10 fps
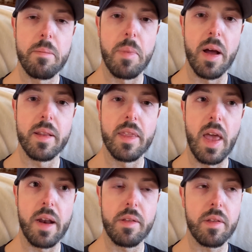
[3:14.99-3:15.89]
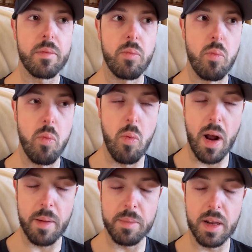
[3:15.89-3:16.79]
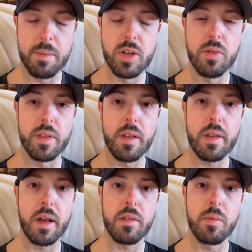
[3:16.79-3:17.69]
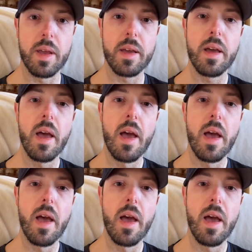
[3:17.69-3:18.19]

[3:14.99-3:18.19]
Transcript: But that's what I'm going to be doing this next week.